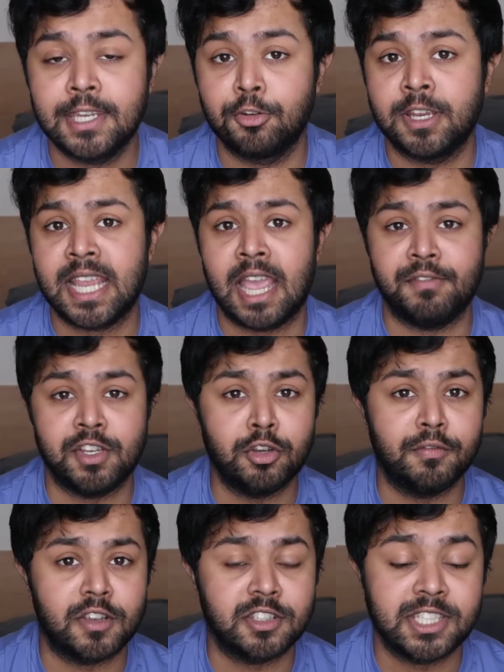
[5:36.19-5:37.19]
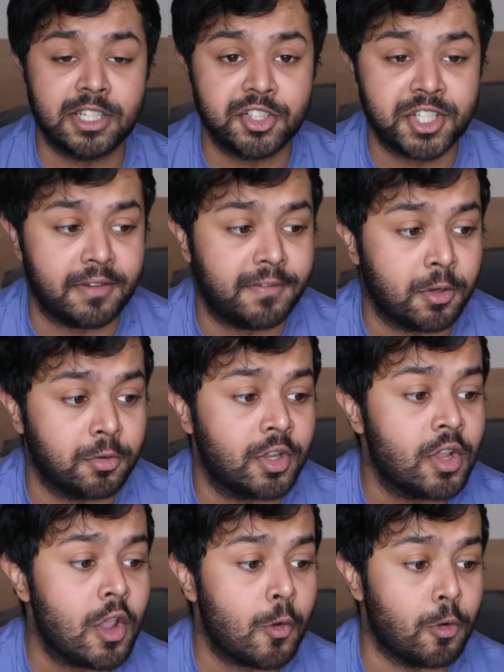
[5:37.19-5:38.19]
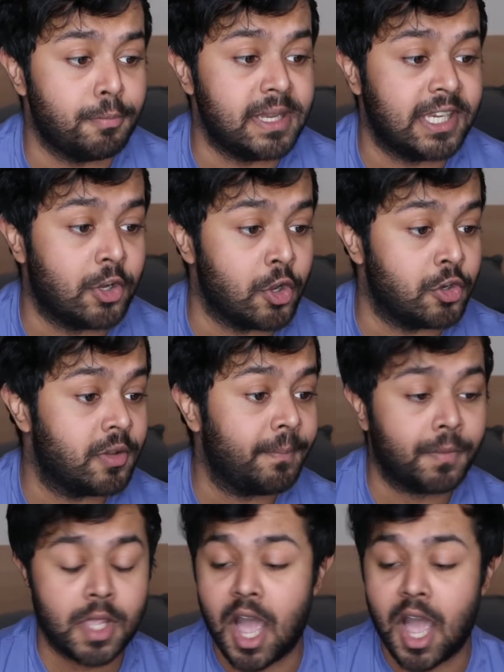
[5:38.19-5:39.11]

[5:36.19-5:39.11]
degree at the University of Sheffield would be good.